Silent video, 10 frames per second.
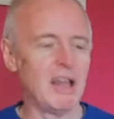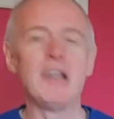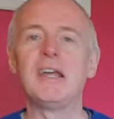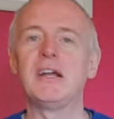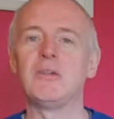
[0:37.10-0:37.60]

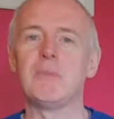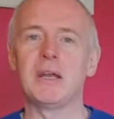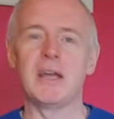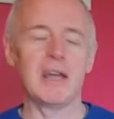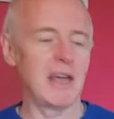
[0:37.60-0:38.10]
legal
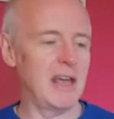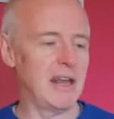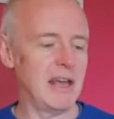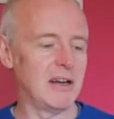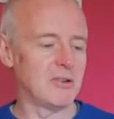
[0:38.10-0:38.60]
meaning
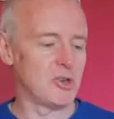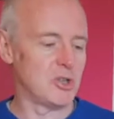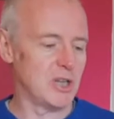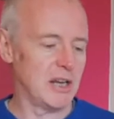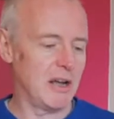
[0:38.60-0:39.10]
in
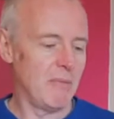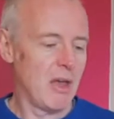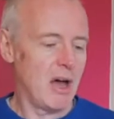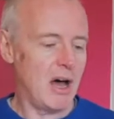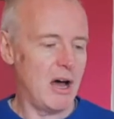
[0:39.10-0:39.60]
Argentina.
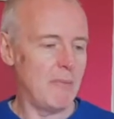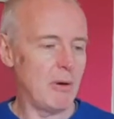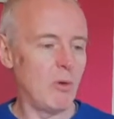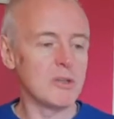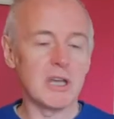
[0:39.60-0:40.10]

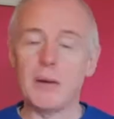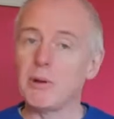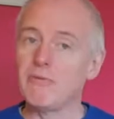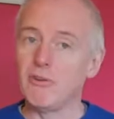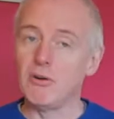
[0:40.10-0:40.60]
But one's
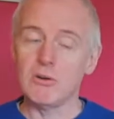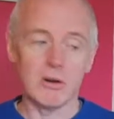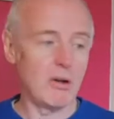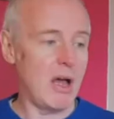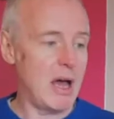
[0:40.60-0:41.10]
Cabernet Franc
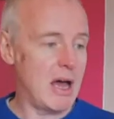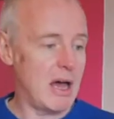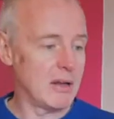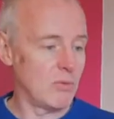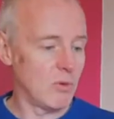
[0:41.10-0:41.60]

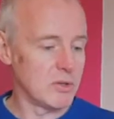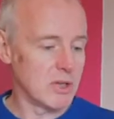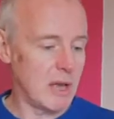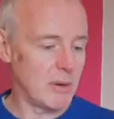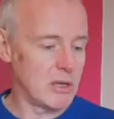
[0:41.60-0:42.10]
and one's
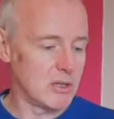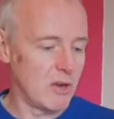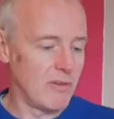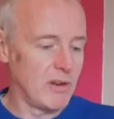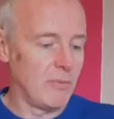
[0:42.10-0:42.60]
Cabernet
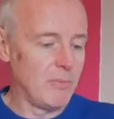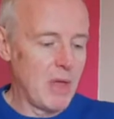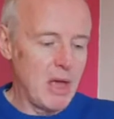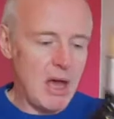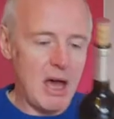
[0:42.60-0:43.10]
Sauvignon.
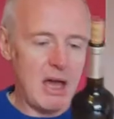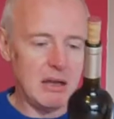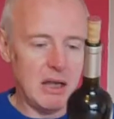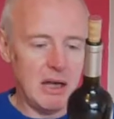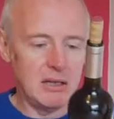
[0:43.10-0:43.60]

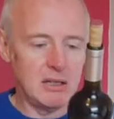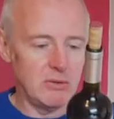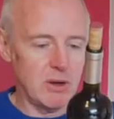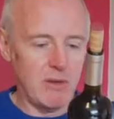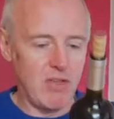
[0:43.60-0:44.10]
And I
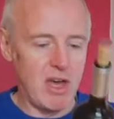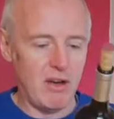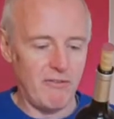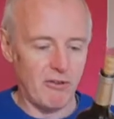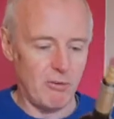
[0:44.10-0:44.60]
don't know if they
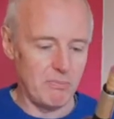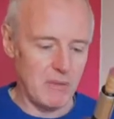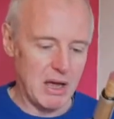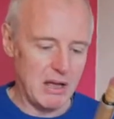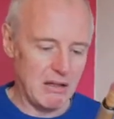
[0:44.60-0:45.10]
are from
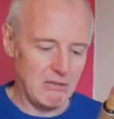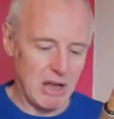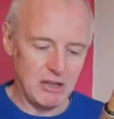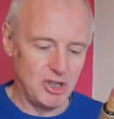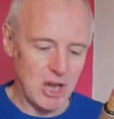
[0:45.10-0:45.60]

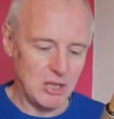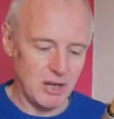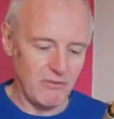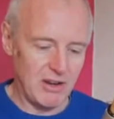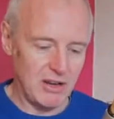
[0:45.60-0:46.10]

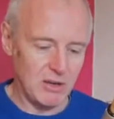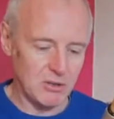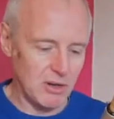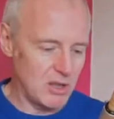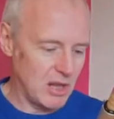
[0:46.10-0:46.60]
adjacent vineyards
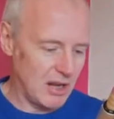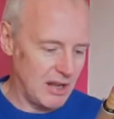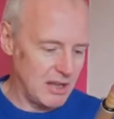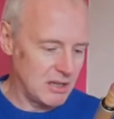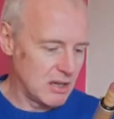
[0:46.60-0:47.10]
or anything
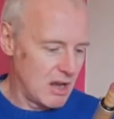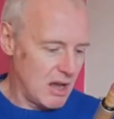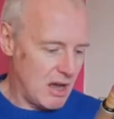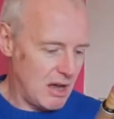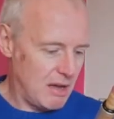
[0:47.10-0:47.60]
like this.
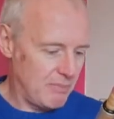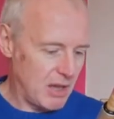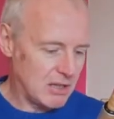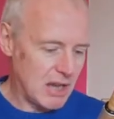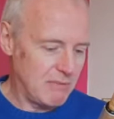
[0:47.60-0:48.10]

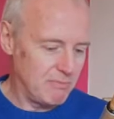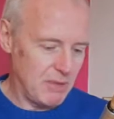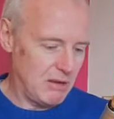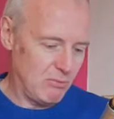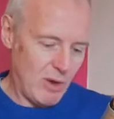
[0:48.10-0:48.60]
They say
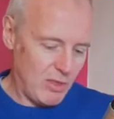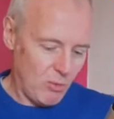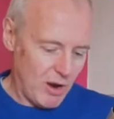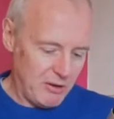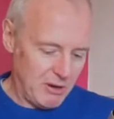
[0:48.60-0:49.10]
that where the
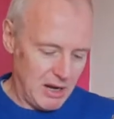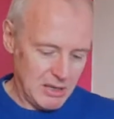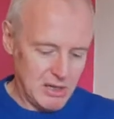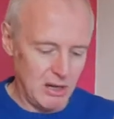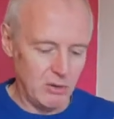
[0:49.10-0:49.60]
winery
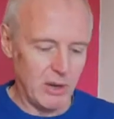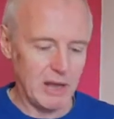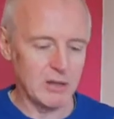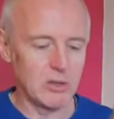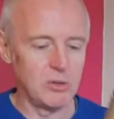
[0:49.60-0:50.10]
is in
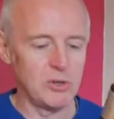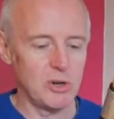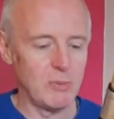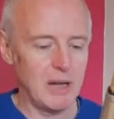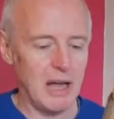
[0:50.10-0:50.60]
Lucan de Cujo,
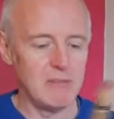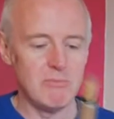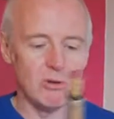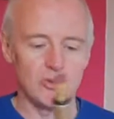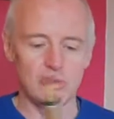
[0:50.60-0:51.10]
but I'm
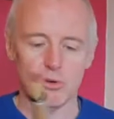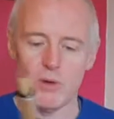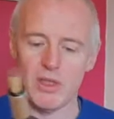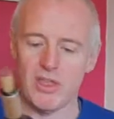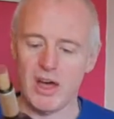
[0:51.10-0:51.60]
not sure
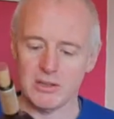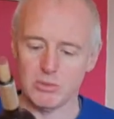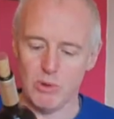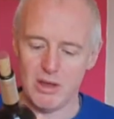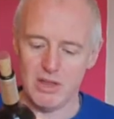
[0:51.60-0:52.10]
whether that's
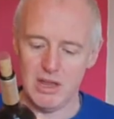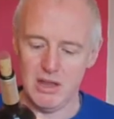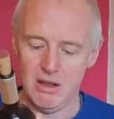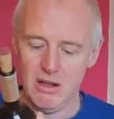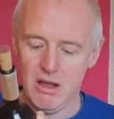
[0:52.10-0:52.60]
where the